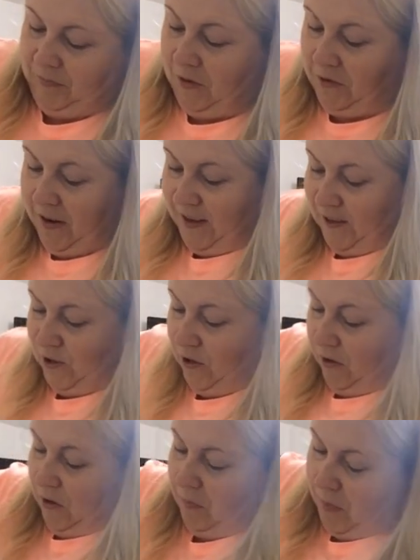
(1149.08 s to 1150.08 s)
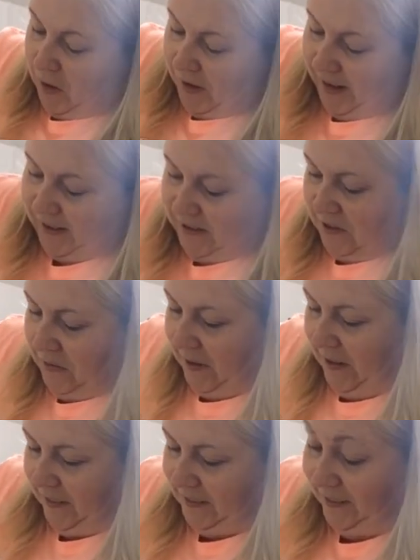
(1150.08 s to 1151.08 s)
Don't want any chocolate pockets, do
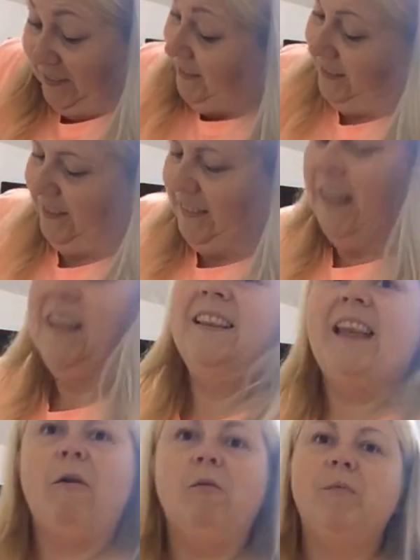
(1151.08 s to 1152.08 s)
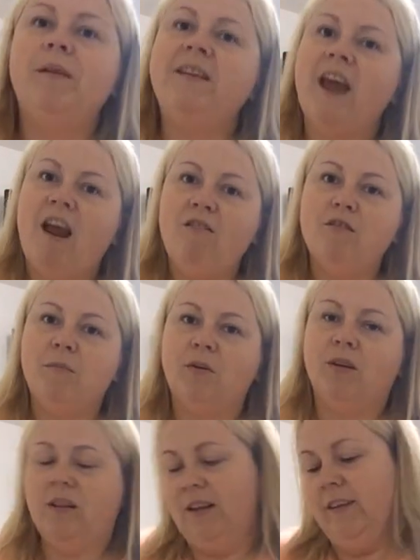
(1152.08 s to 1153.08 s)
we? That would be
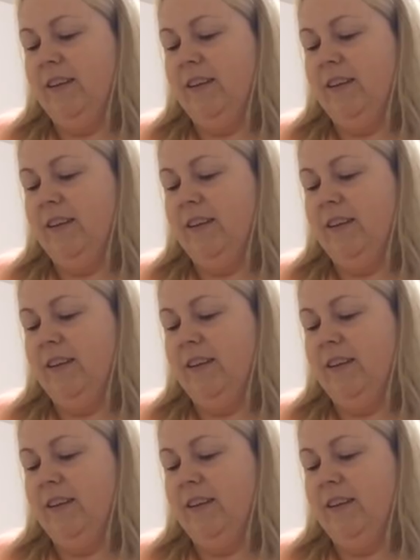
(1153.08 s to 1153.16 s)
terrible.